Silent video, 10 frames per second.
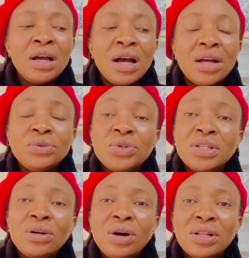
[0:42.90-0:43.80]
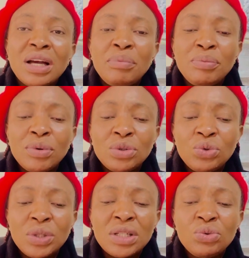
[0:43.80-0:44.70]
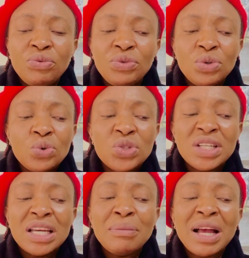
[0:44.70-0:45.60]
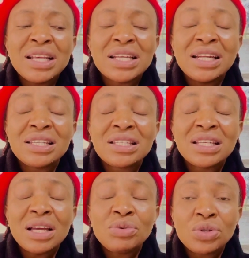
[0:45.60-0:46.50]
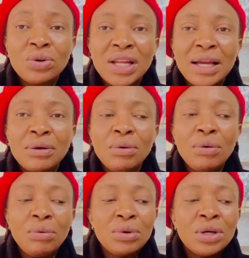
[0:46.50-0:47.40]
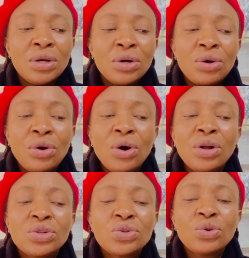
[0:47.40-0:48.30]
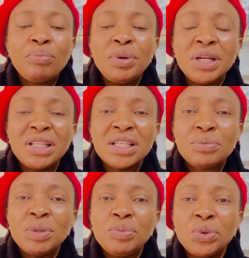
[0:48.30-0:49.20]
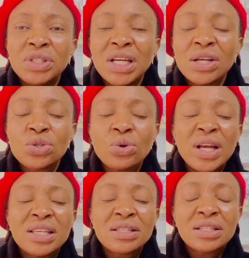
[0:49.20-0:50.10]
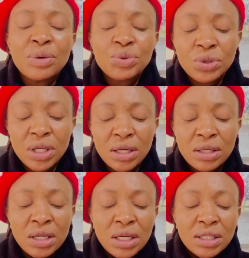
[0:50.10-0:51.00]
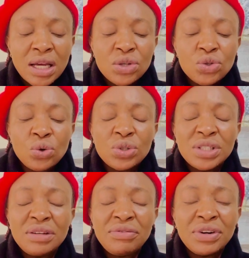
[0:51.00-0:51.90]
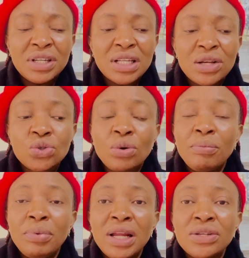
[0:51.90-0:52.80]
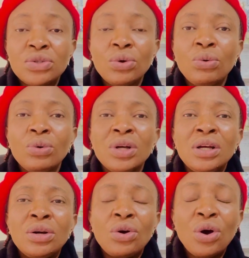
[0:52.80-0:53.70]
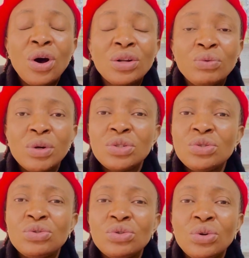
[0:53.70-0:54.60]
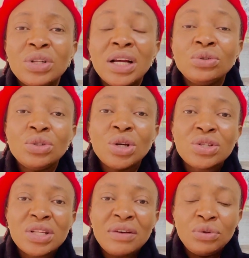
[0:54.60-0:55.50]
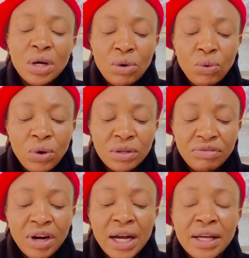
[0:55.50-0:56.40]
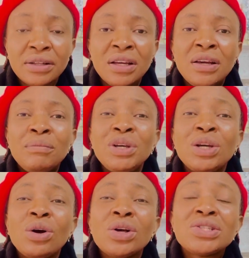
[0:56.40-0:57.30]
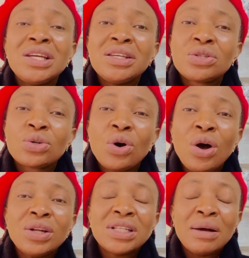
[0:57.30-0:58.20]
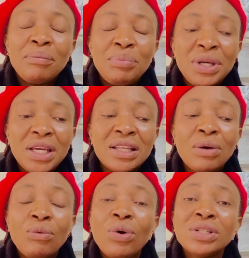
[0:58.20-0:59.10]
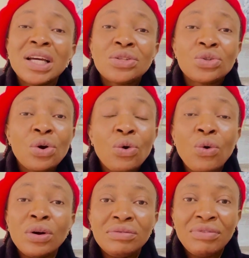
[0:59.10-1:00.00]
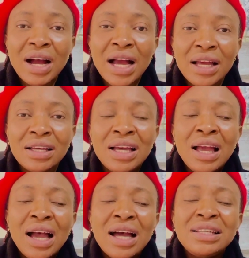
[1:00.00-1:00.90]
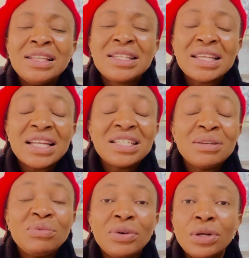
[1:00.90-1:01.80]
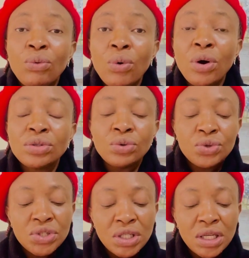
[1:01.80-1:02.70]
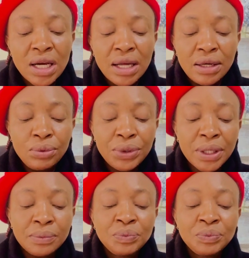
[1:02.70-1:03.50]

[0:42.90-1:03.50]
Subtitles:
And you see other people doing it. You see them as an exception. Like, oh, God so picked these people. They are so exceptional. They are so different. They are so blessed. No, God wanted to know that you yourself, you are qualified. Because it is God that picked the one that is not qualified. And he set him for the world to see. Hallelujah.